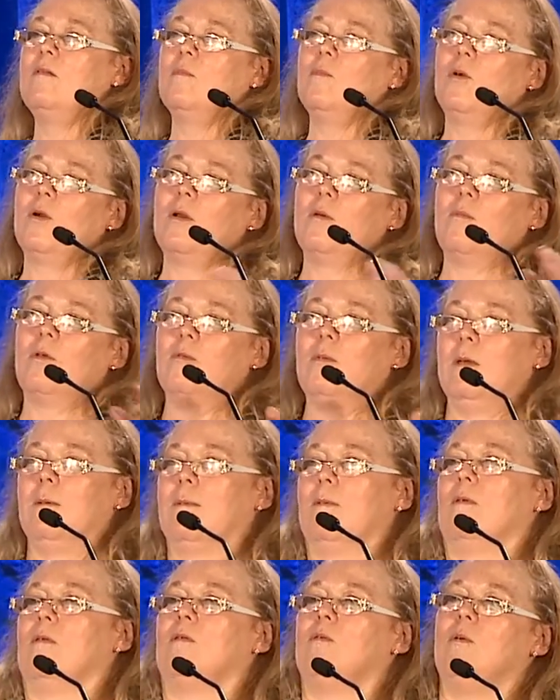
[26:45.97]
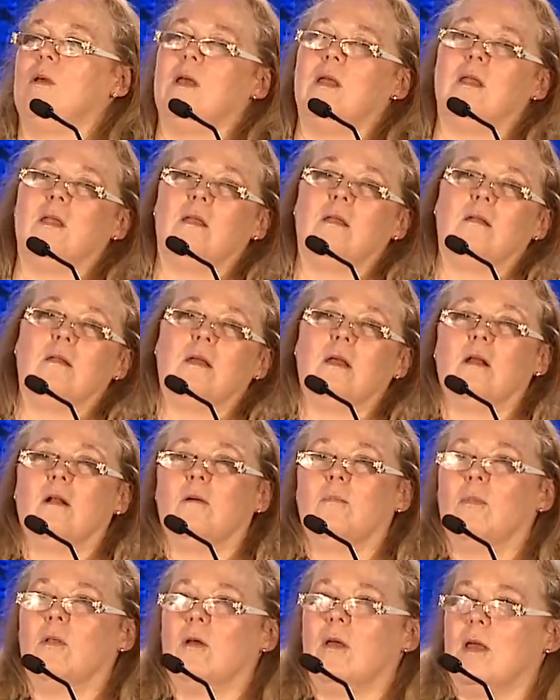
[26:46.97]
I'm working with people in Sweden, you know,
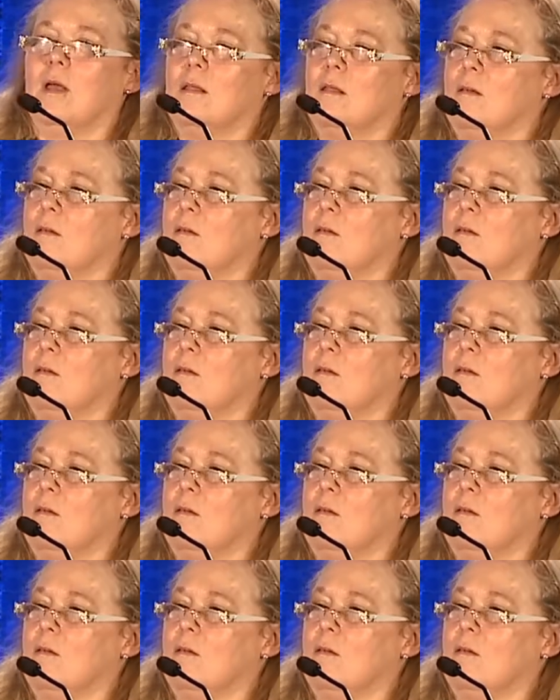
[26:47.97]
I'm looking at the